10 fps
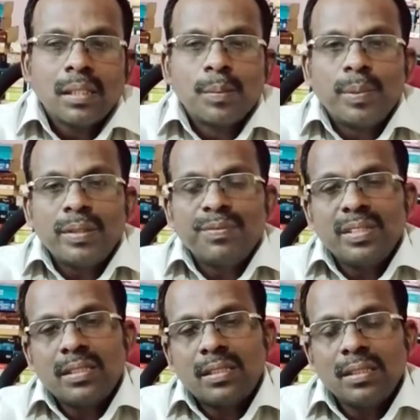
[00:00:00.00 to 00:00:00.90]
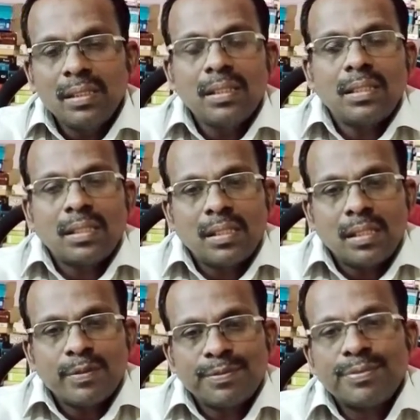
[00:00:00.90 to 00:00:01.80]
But we see a turn
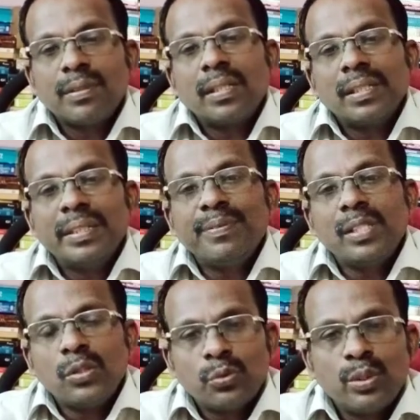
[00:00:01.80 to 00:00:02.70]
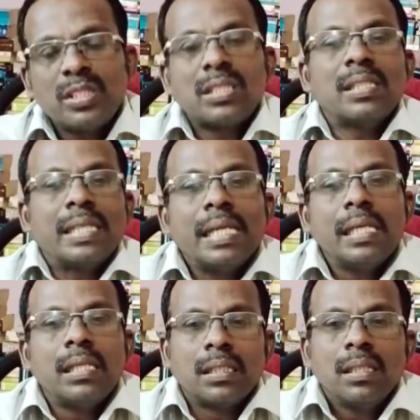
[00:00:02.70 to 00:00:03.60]
of event towards the end.